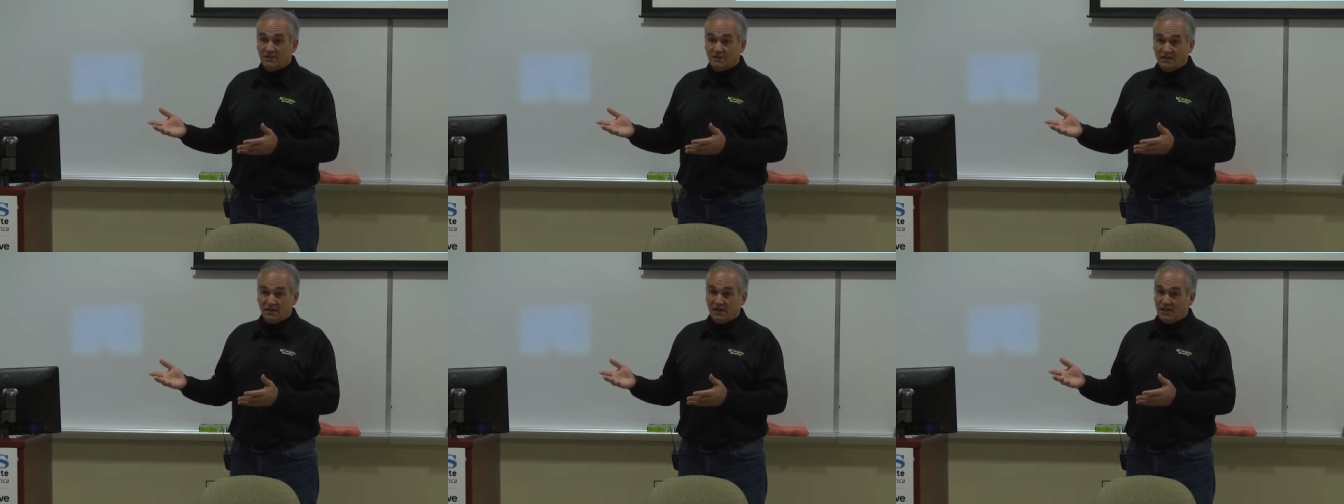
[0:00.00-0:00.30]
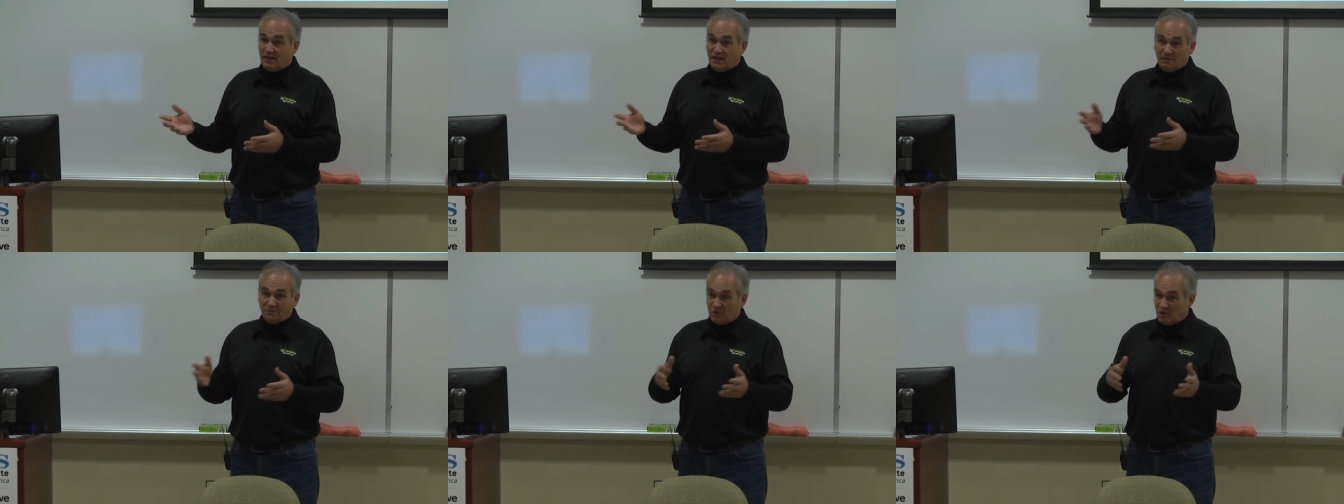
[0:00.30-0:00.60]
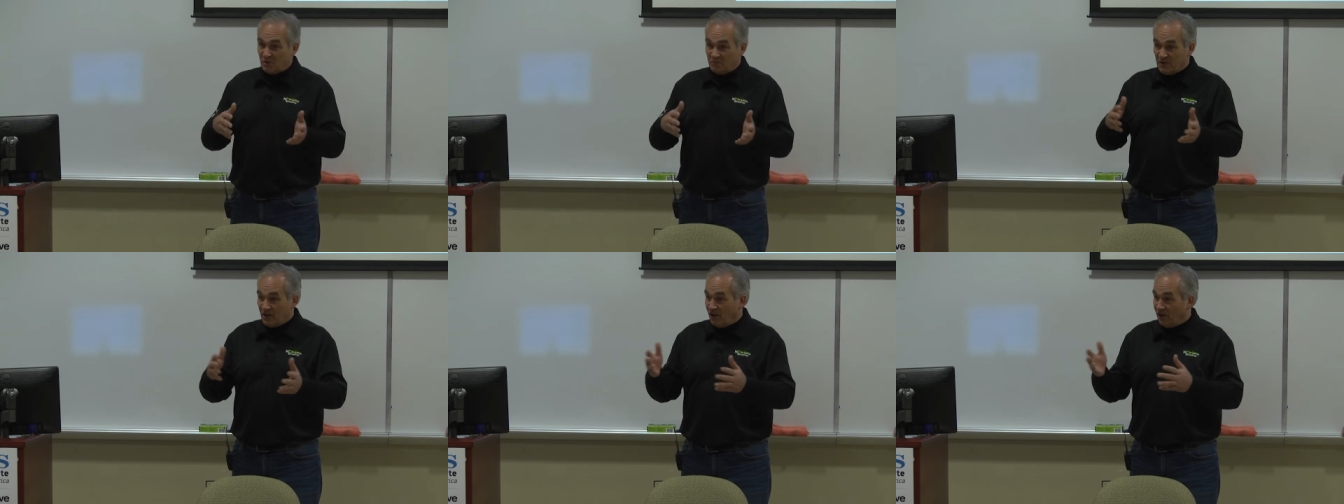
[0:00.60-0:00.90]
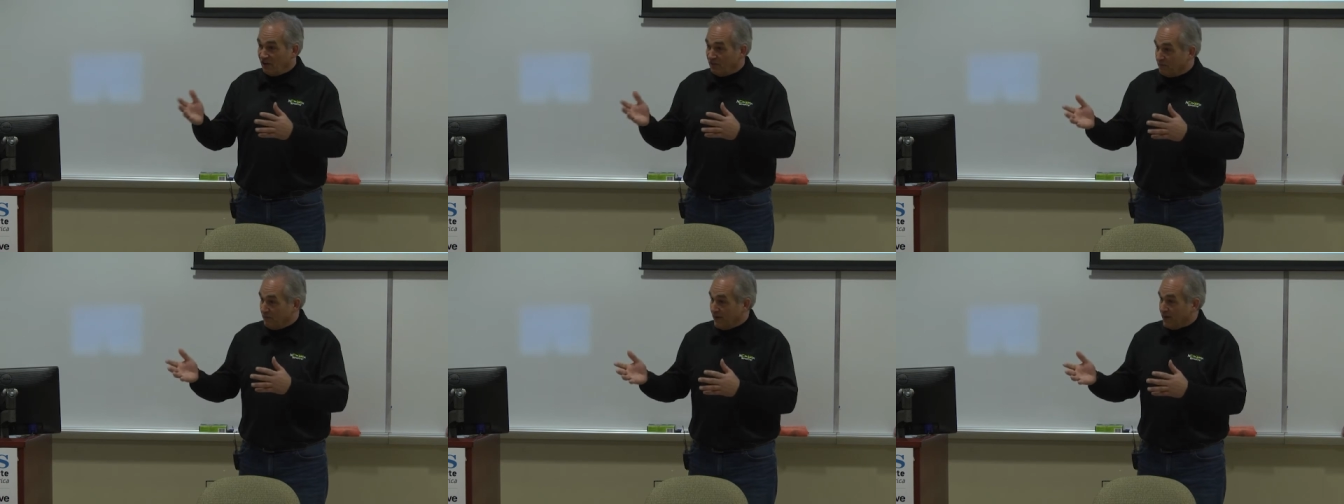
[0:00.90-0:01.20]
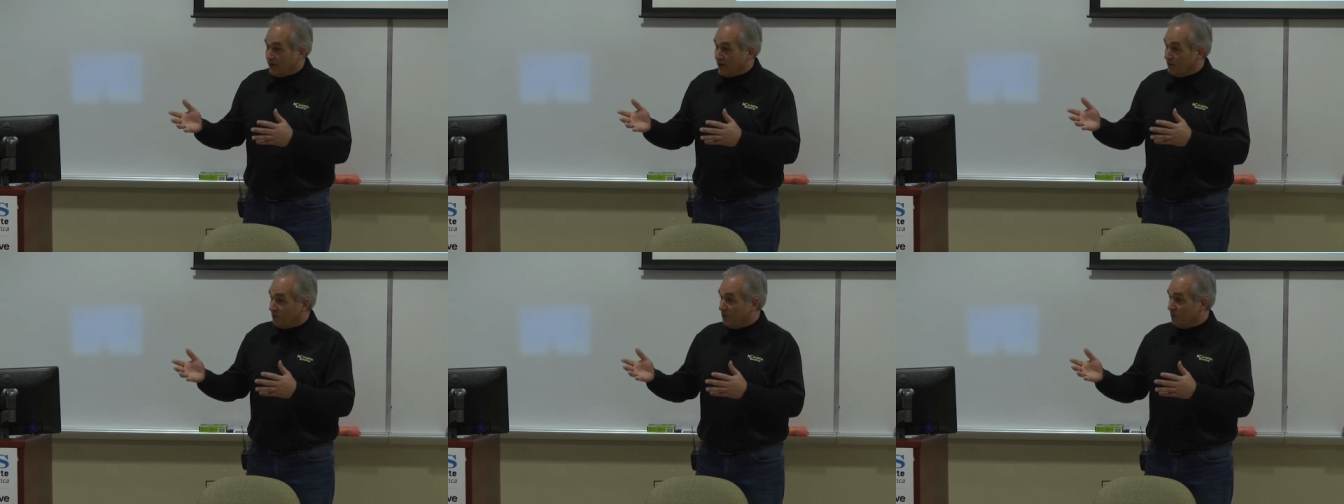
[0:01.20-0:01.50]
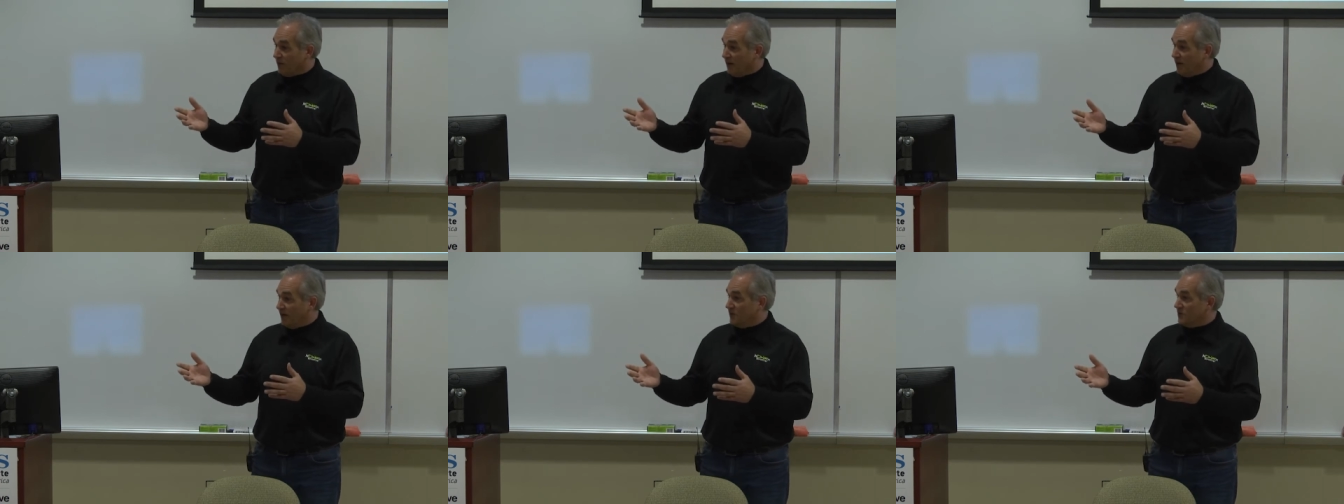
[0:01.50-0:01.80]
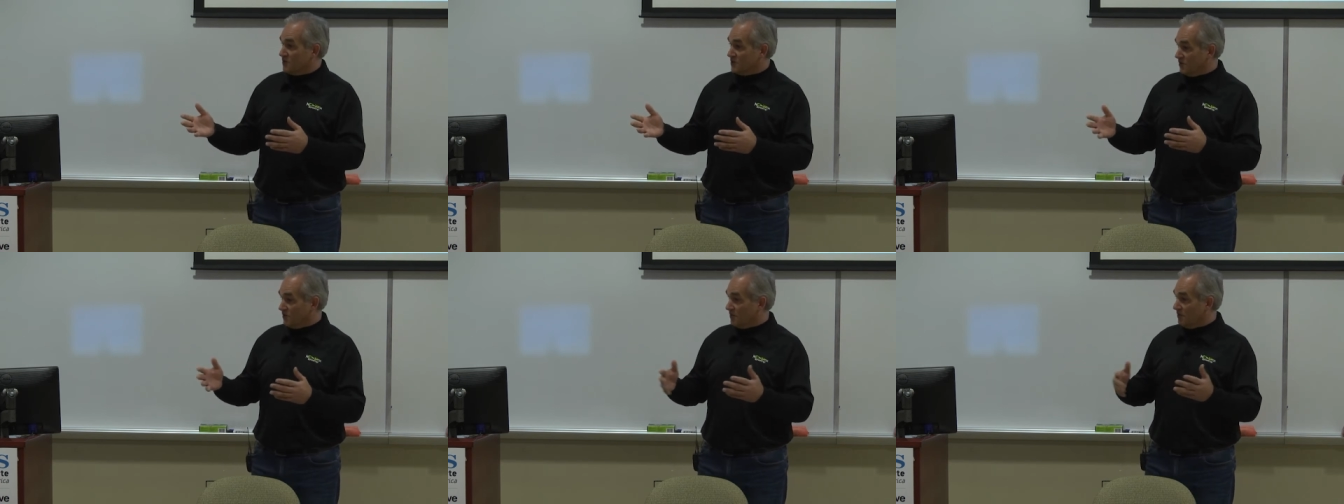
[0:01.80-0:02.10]
And I'm going to be off by a couple
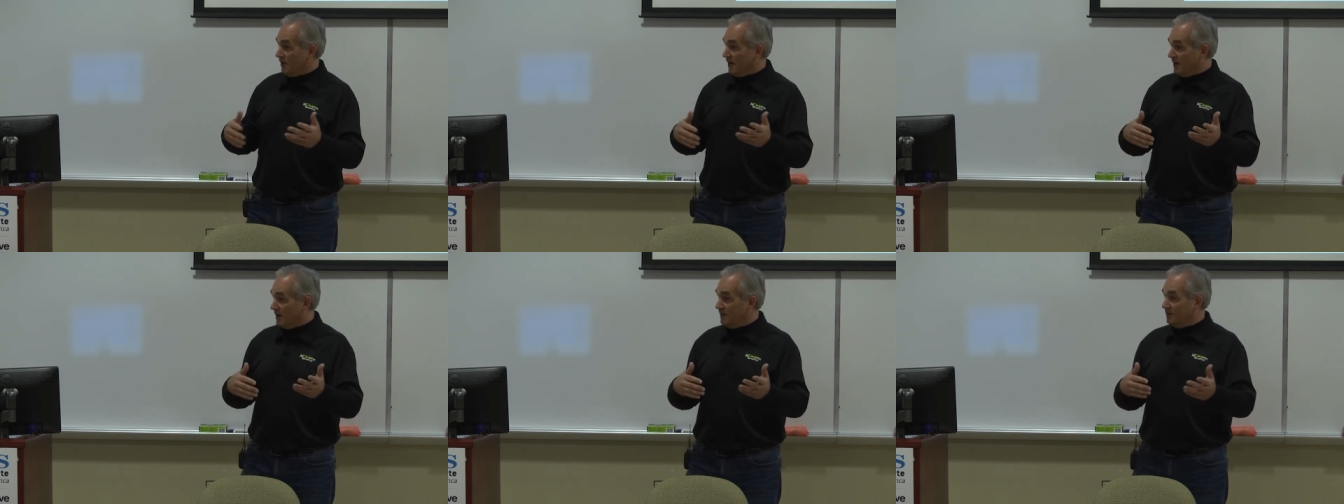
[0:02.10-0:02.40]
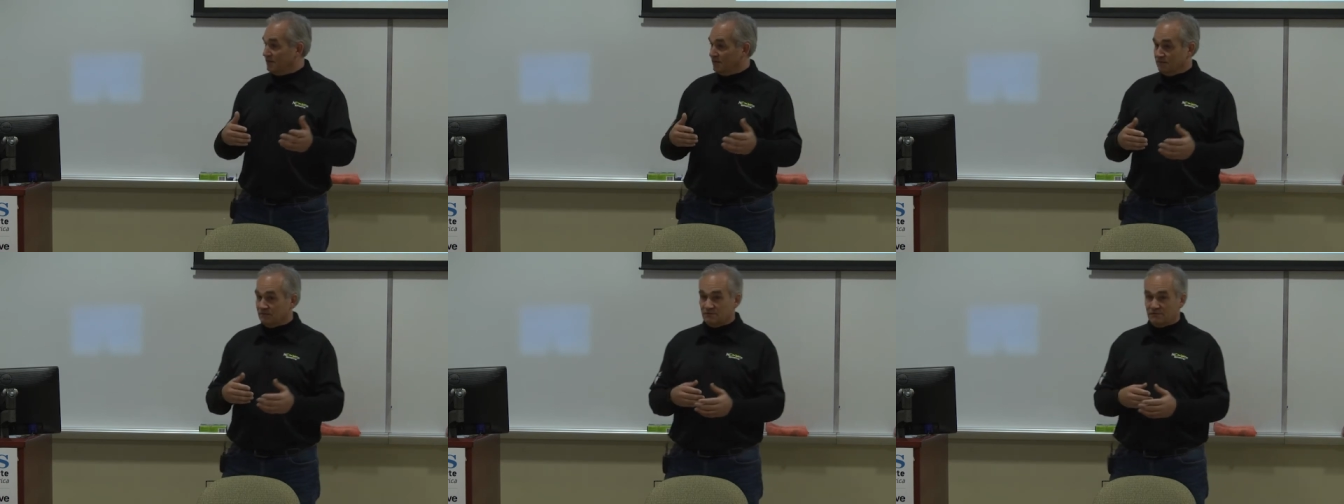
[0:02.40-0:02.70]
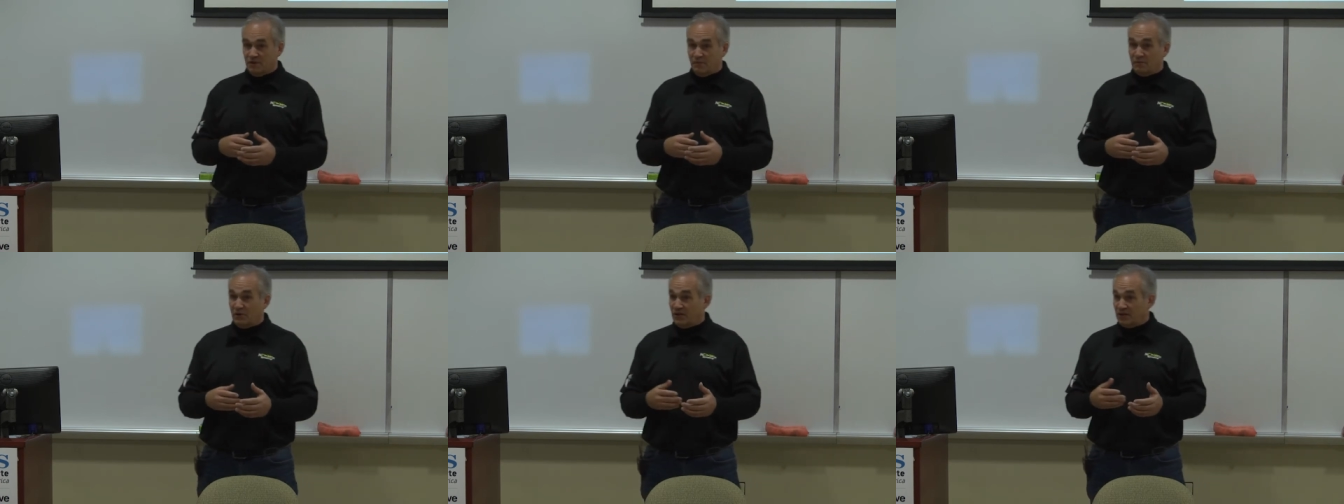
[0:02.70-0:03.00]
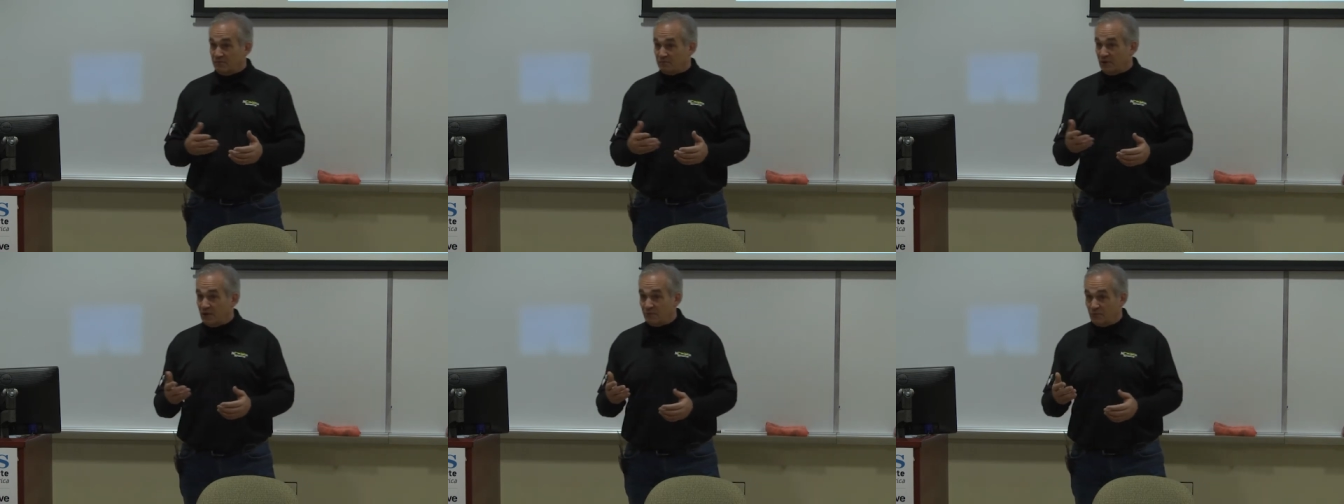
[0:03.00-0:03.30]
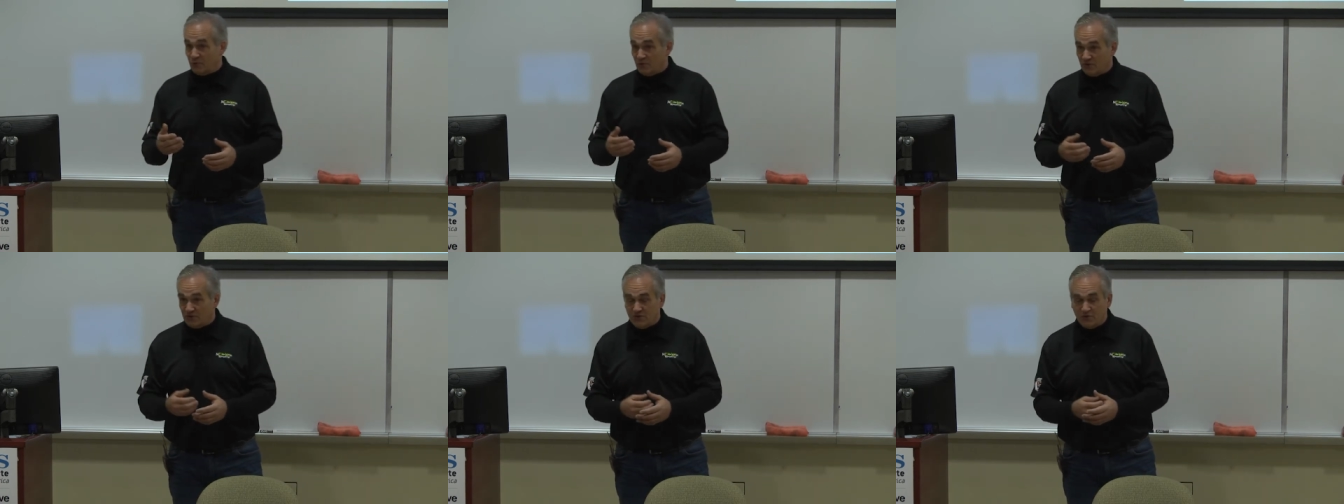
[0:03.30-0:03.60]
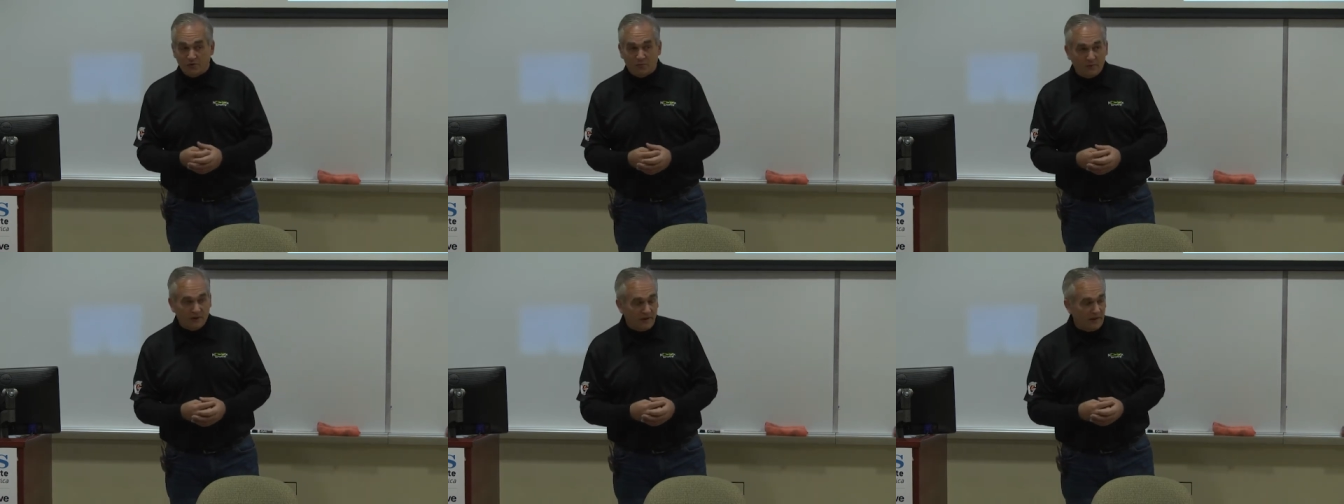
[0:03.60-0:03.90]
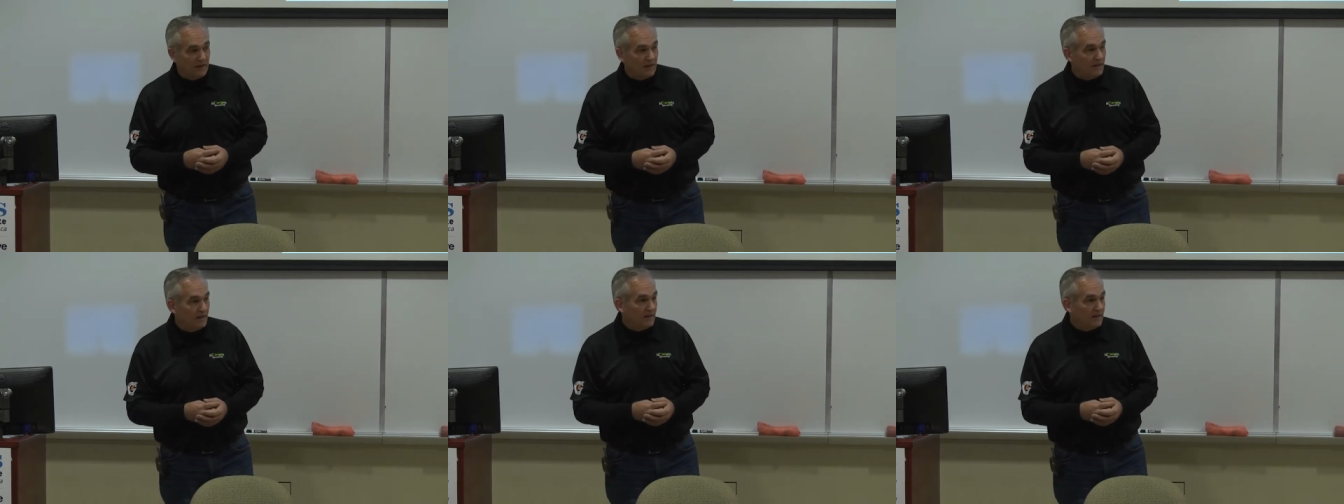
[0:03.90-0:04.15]
miles or by a million people or two, but.